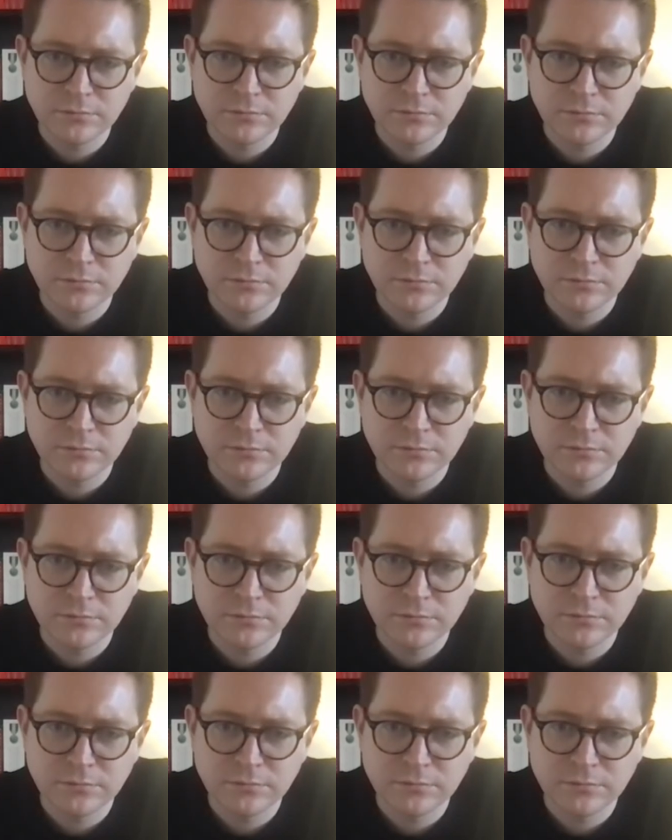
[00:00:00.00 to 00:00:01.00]

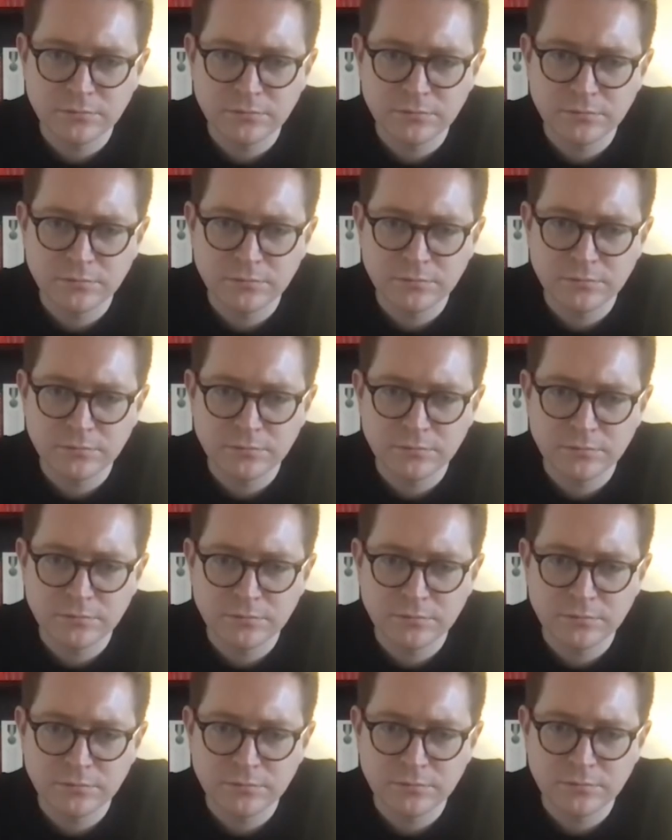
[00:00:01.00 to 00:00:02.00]

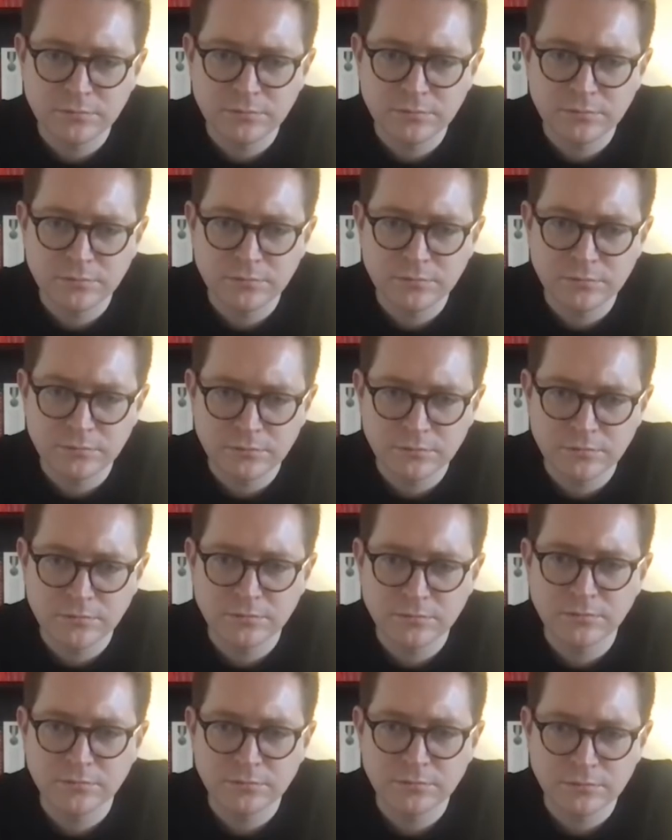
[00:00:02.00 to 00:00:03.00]

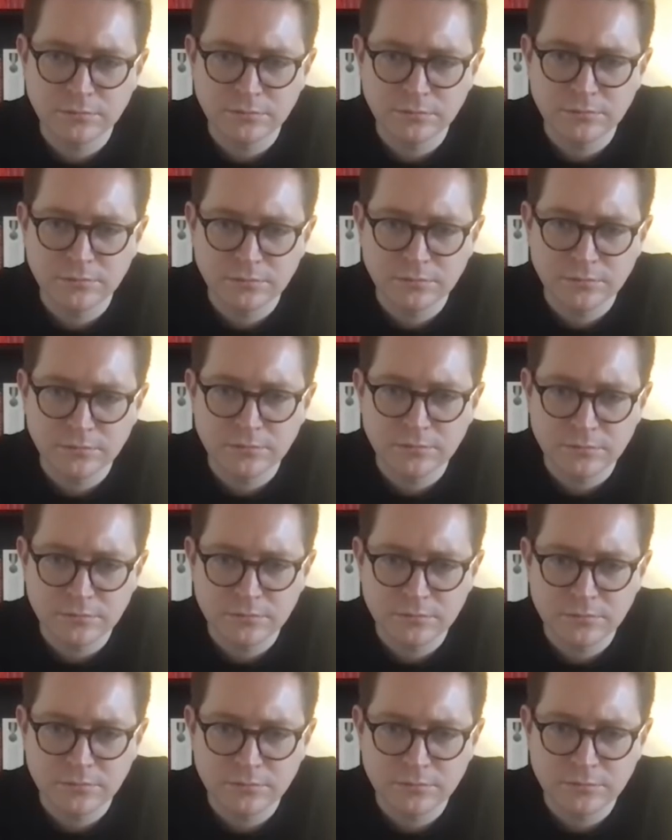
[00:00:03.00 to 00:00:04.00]

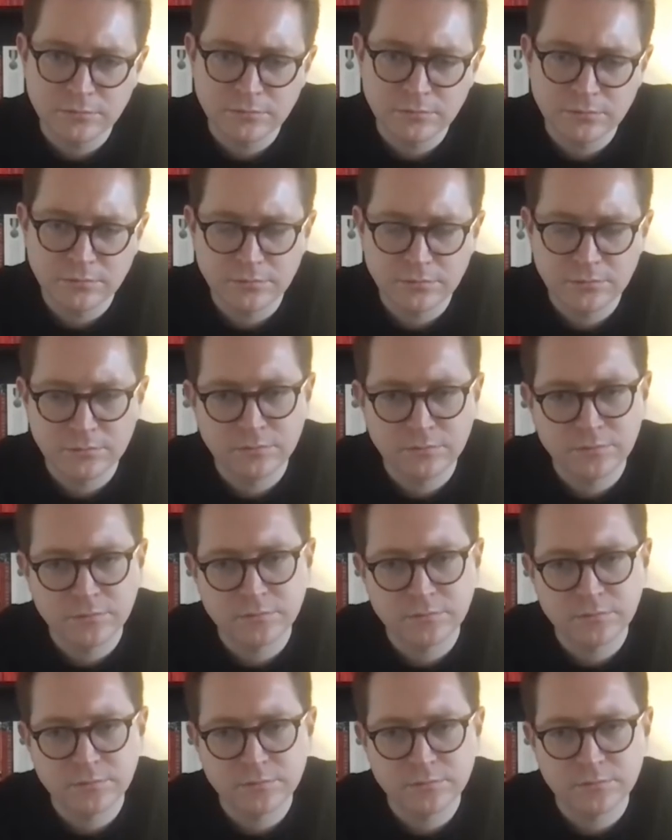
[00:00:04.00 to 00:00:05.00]

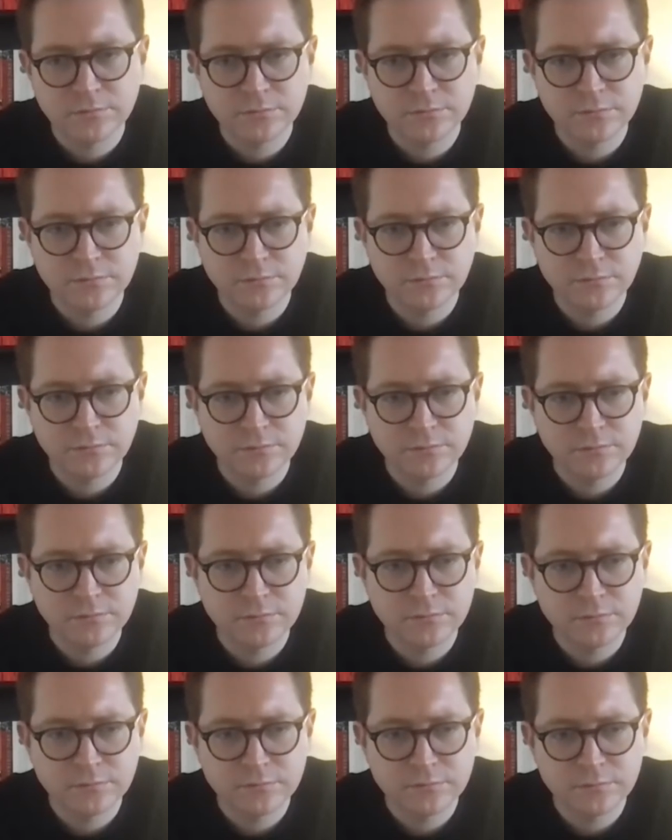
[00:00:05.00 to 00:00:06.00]

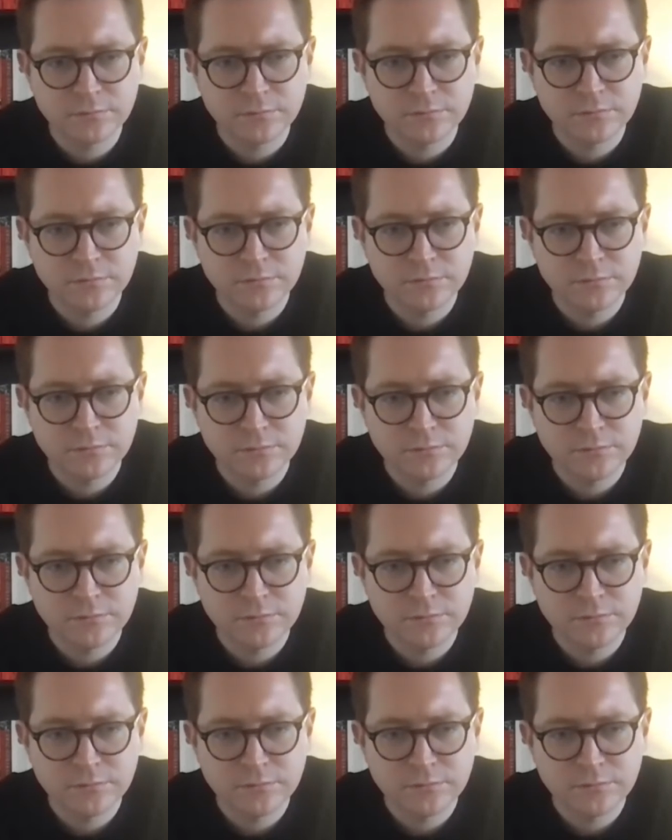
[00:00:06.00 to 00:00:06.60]
This person isn't speaking.